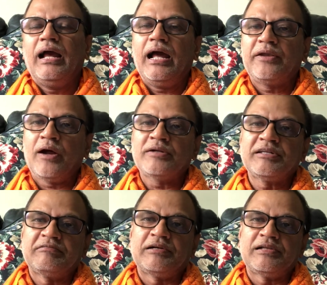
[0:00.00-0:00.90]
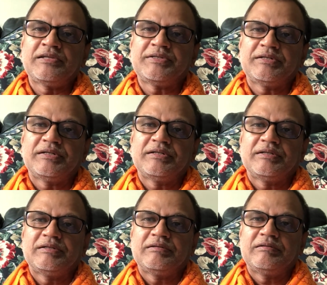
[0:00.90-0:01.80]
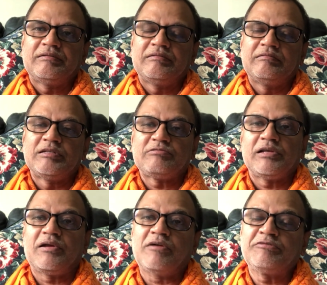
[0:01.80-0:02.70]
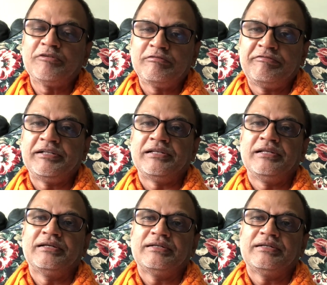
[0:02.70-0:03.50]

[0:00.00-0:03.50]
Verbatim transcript: and not the world, which will not fulfill